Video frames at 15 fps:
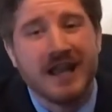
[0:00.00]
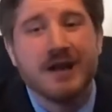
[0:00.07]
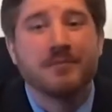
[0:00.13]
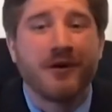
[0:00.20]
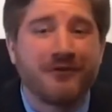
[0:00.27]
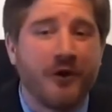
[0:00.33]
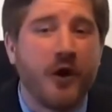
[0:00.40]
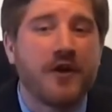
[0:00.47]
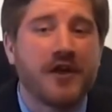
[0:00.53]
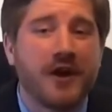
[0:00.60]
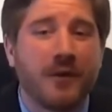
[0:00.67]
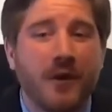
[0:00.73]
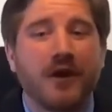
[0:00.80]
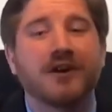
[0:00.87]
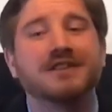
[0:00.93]
before their
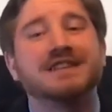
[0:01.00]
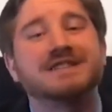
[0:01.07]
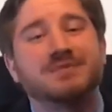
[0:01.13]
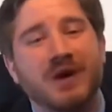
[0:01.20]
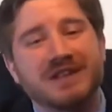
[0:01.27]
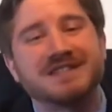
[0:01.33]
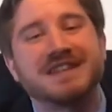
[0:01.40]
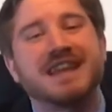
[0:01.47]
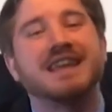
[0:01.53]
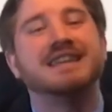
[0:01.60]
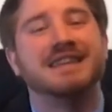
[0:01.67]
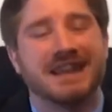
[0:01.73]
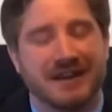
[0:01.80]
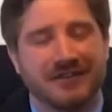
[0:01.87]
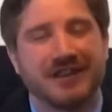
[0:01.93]
world is once again
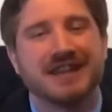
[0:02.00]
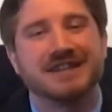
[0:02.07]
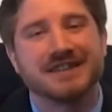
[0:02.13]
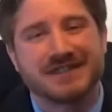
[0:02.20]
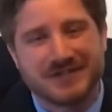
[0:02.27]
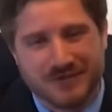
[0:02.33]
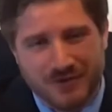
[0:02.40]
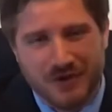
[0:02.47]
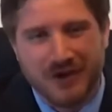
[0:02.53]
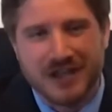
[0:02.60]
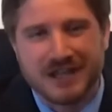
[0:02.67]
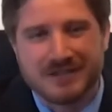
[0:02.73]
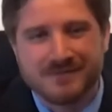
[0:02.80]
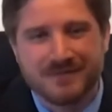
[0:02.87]
nearly destroyed.